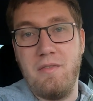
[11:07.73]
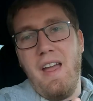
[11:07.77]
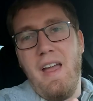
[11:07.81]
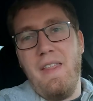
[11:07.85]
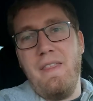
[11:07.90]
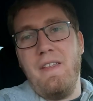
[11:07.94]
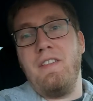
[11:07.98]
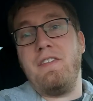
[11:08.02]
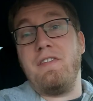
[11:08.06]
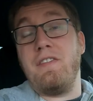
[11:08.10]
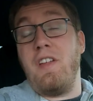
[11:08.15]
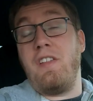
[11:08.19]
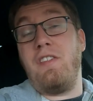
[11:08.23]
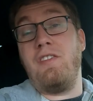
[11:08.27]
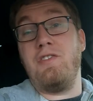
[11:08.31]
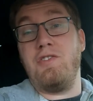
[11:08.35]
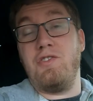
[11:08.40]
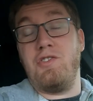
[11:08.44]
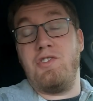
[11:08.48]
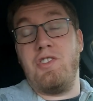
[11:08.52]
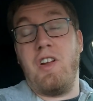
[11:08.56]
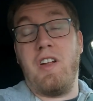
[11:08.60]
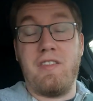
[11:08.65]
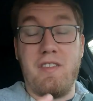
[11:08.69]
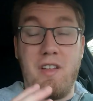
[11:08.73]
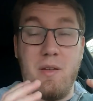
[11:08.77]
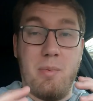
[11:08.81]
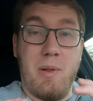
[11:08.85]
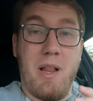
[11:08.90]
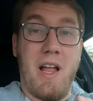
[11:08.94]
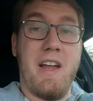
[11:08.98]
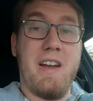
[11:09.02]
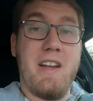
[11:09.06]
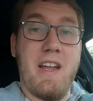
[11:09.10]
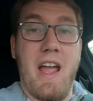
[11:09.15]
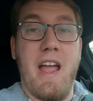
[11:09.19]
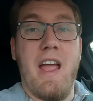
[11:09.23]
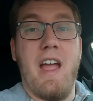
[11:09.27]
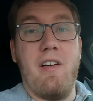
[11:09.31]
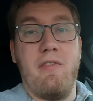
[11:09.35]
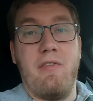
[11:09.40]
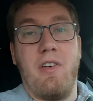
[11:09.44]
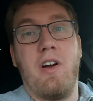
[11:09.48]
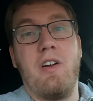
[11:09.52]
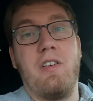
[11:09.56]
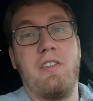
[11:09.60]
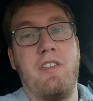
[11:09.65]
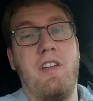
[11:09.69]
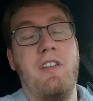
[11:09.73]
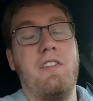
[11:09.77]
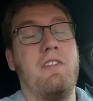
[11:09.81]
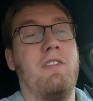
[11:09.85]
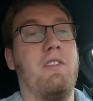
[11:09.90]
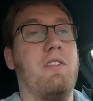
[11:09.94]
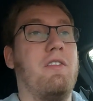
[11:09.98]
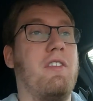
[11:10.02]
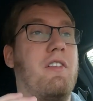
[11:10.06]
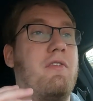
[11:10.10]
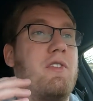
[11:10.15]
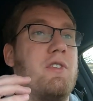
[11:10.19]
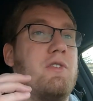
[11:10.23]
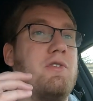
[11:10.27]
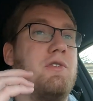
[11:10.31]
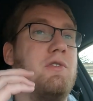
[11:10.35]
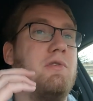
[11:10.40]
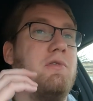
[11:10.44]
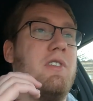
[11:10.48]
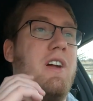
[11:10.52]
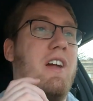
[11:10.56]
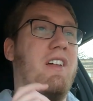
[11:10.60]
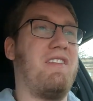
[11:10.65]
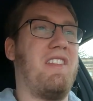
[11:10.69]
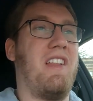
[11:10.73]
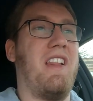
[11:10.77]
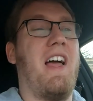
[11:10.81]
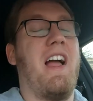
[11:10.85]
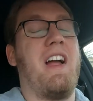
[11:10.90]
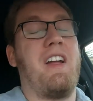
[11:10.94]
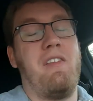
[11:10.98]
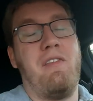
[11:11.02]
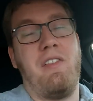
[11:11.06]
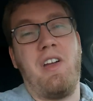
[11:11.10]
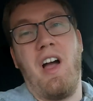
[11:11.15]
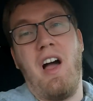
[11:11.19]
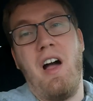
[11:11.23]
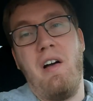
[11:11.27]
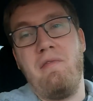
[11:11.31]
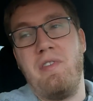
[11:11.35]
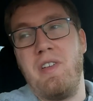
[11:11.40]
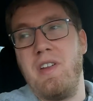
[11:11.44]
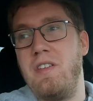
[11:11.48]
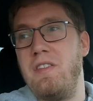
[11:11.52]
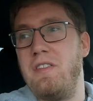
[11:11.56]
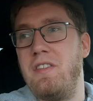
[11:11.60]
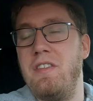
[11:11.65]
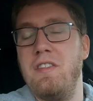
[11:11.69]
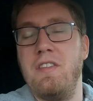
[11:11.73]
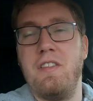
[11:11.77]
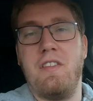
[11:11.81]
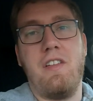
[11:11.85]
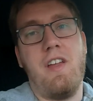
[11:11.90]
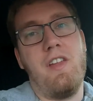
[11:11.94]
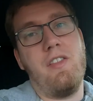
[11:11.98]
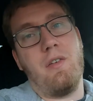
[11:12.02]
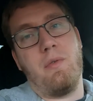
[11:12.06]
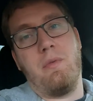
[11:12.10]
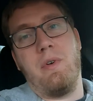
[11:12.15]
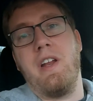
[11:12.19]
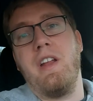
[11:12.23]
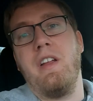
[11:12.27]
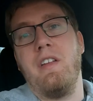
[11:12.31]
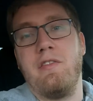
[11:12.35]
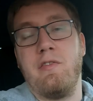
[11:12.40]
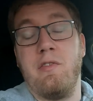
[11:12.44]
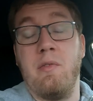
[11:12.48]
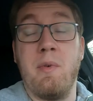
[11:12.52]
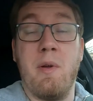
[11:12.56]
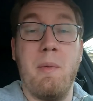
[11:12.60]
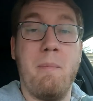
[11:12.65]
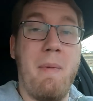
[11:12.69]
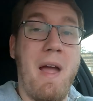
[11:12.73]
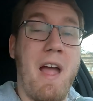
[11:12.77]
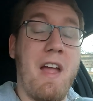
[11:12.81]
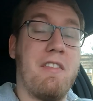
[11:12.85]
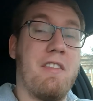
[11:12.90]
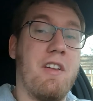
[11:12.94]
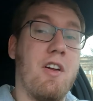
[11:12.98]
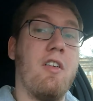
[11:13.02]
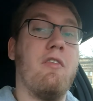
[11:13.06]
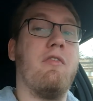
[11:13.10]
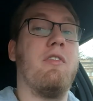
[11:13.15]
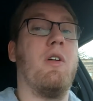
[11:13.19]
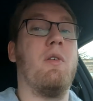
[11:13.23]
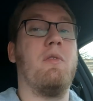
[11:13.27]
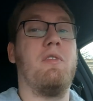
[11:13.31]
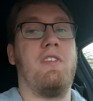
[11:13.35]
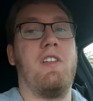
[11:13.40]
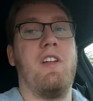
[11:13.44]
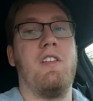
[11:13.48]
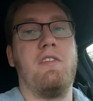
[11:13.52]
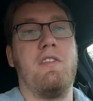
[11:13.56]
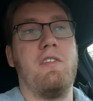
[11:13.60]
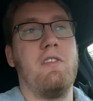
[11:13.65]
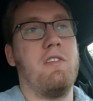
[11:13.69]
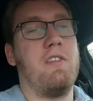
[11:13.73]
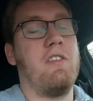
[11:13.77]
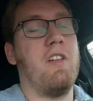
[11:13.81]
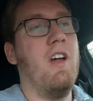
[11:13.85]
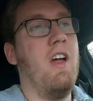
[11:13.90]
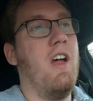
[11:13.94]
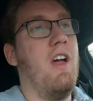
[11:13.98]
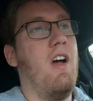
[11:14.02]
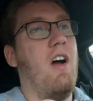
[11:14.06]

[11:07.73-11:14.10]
And this doesn't just apply to AFR sensors. If your tuner has a lack of confidence in, say, the readings from your mass airflow sensors